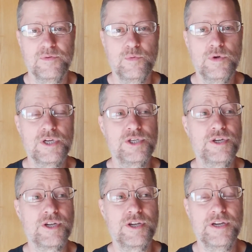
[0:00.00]
woulda,
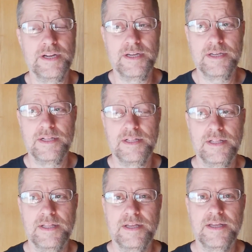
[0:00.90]
shoulda, coulda,
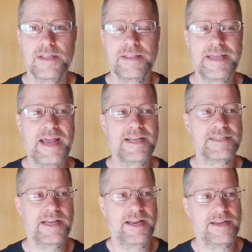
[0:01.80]
the gas
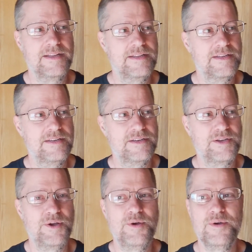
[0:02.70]
tank. So